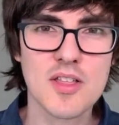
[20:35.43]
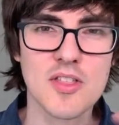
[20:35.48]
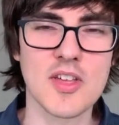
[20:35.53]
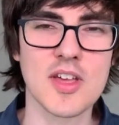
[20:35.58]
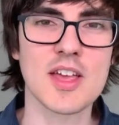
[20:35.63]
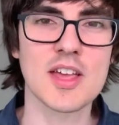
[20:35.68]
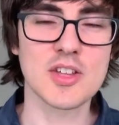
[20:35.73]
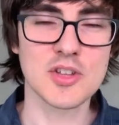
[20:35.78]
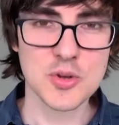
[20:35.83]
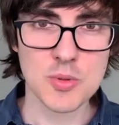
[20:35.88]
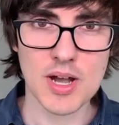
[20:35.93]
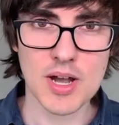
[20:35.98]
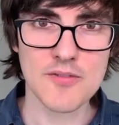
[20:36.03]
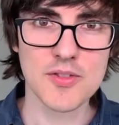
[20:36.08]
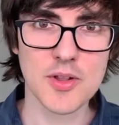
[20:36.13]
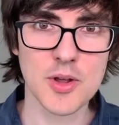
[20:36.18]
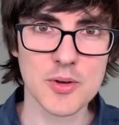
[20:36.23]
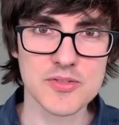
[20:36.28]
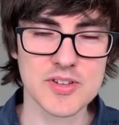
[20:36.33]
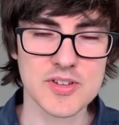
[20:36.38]
the UI
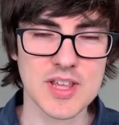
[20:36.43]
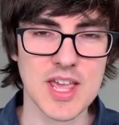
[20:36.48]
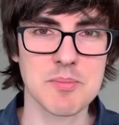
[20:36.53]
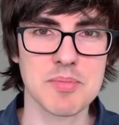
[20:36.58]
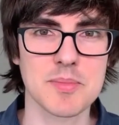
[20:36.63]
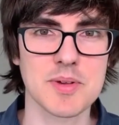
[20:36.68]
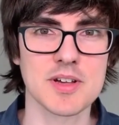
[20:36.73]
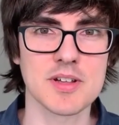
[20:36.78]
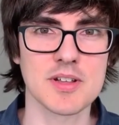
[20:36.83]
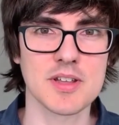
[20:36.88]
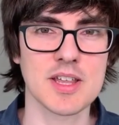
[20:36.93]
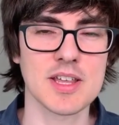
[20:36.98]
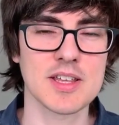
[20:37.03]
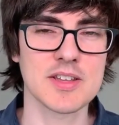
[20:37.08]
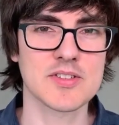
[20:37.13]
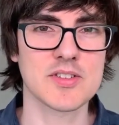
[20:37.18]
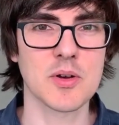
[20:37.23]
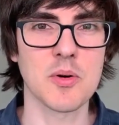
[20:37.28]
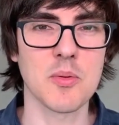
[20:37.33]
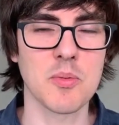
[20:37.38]
flows
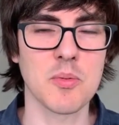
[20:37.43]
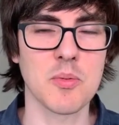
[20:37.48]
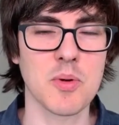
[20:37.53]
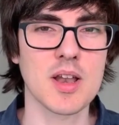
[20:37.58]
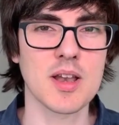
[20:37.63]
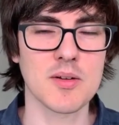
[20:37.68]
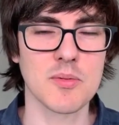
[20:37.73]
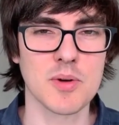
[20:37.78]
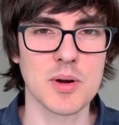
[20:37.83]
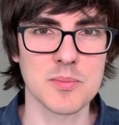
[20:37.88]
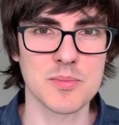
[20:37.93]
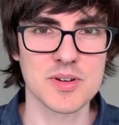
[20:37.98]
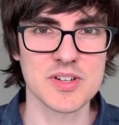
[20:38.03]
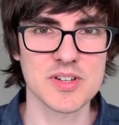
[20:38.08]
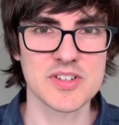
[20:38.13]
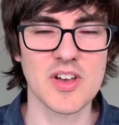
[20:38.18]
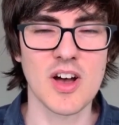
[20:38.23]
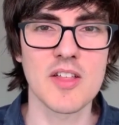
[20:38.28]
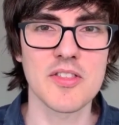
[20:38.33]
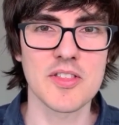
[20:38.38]
capability, so what
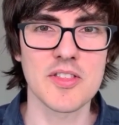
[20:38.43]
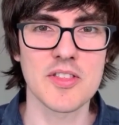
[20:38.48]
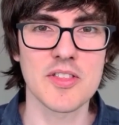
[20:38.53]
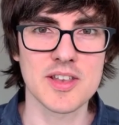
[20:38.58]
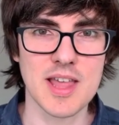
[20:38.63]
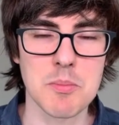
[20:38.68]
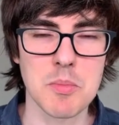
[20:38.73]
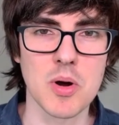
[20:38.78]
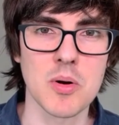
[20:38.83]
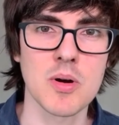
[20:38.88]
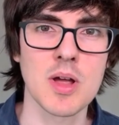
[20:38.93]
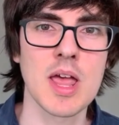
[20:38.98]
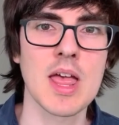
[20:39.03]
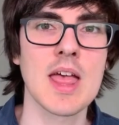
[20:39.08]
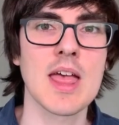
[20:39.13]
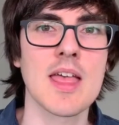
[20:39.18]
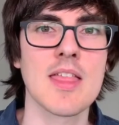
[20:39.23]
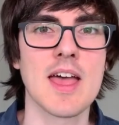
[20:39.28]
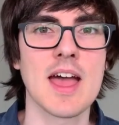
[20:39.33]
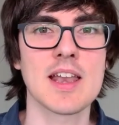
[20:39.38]
we saw in the demo,
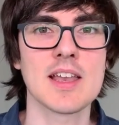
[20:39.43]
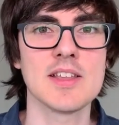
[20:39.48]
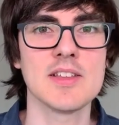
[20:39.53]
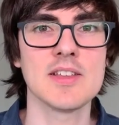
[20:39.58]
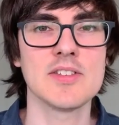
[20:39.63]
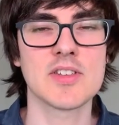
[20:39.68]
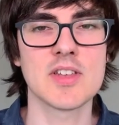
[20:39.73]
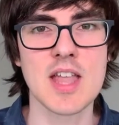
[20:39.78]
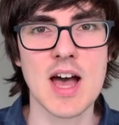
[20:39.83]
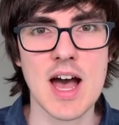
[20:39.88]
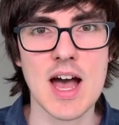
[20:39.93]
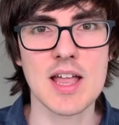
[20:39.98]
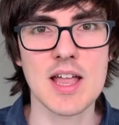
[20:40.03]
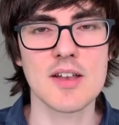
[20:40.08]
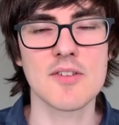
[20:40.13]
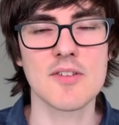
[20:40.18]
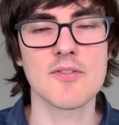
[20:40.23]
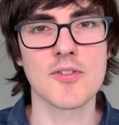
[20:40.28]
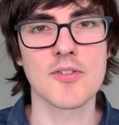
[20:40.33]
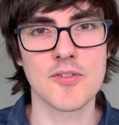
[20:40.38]
that is
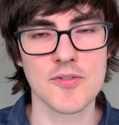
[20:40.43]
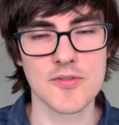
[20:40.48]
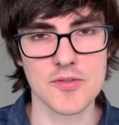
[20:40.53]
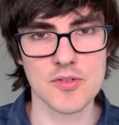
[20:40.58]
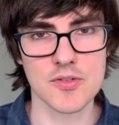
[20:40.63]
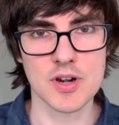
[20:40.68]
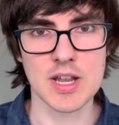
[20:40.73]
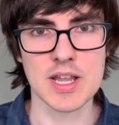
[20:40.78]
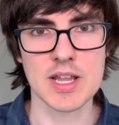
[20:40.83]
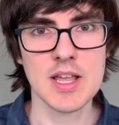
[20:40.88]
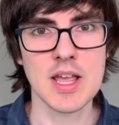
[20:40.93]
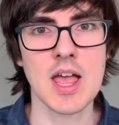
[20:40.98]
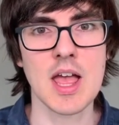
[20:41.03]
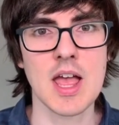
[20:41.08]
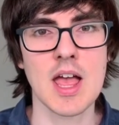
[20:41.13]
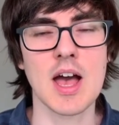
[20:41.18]
not for free.